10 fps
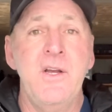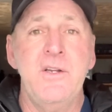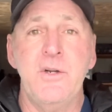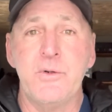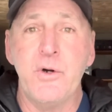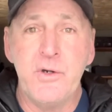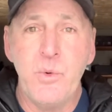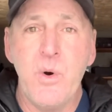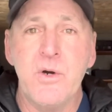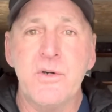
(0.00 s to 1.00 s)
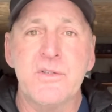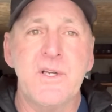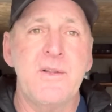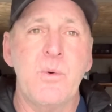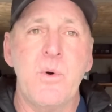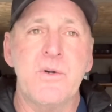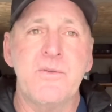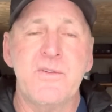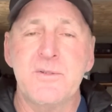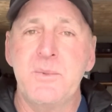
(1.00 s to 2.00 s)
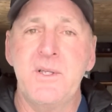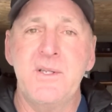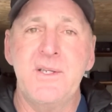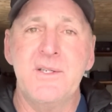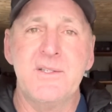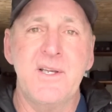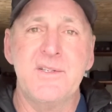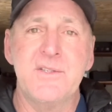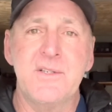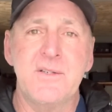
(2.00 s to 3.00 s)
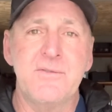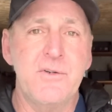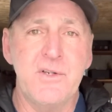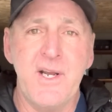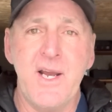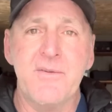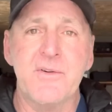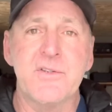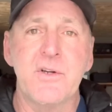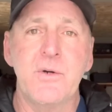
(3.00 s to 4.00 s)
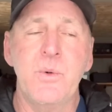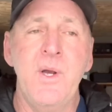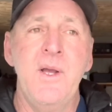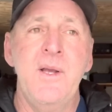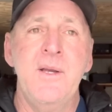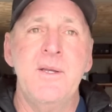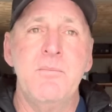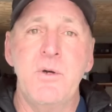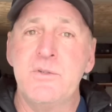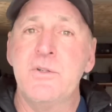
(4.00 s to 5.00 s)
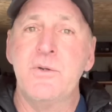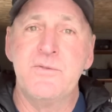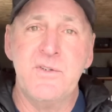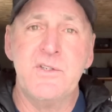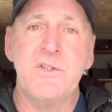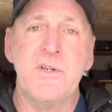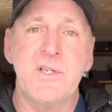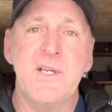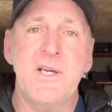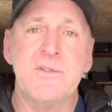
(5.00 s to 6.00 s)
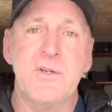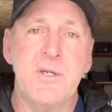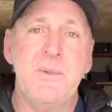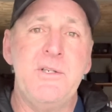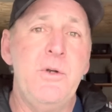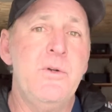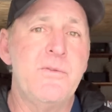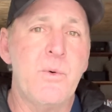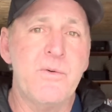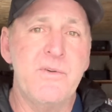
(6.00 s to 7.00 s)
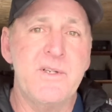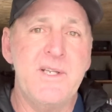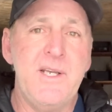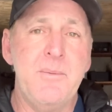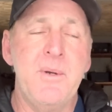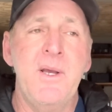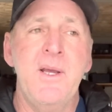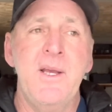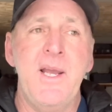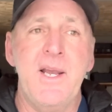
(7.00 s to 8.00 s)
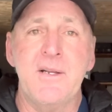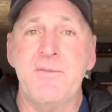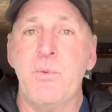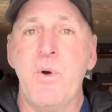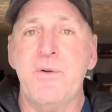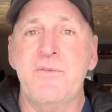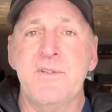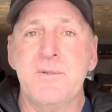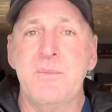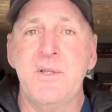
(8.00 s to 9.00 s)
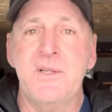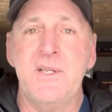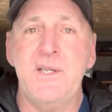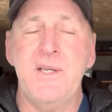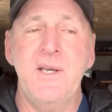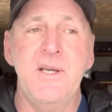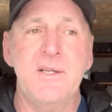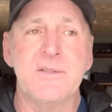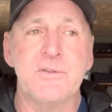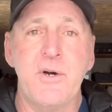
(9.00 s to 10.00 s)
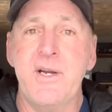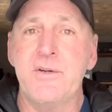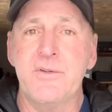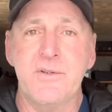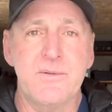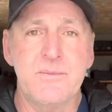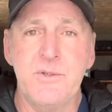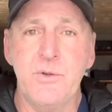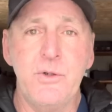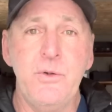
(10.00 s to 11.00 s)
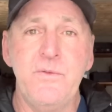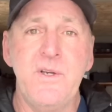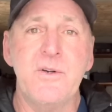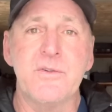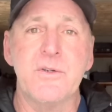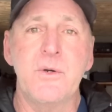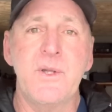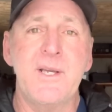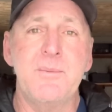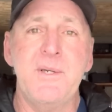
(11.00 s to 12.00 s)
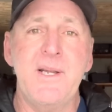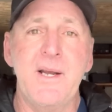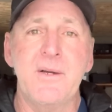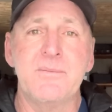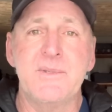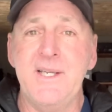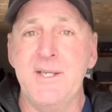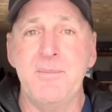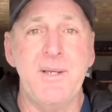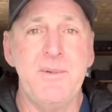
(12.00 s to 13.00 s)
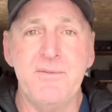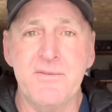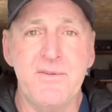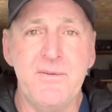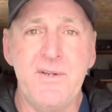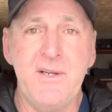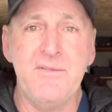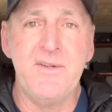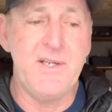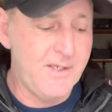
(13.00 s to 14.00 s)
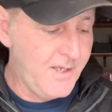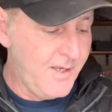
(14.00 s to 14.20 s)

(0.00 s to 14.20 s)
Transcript: you know, dirty water, say that water visibility is less than a foot and a half or so, most of those fish you're going to catch are going to be two to four foot deep and if the water visibility is greater than you know two feet or so they could be down 10 maybe even 15 feet